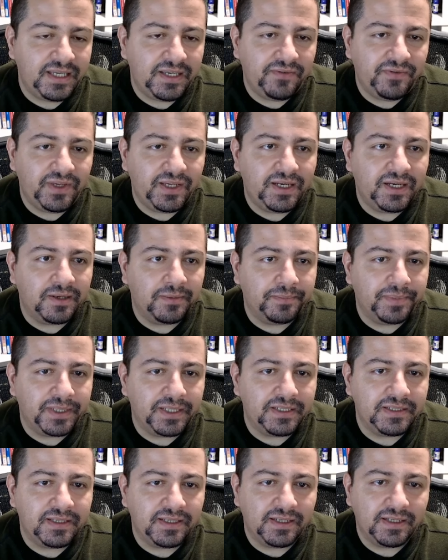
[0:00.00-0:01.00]
E V
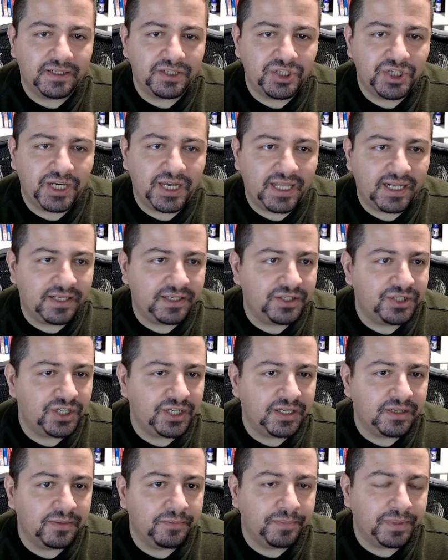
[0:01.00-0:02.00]
companies in a
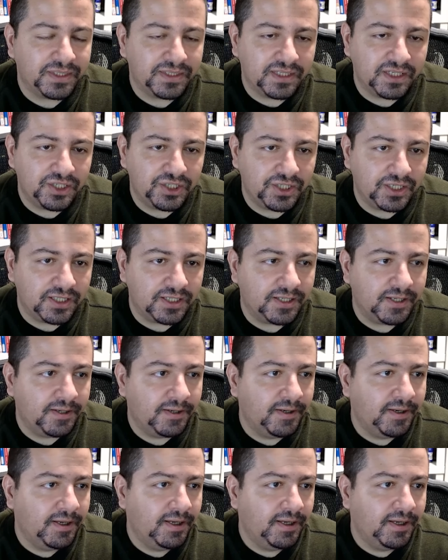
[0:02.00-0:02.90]
challenging position,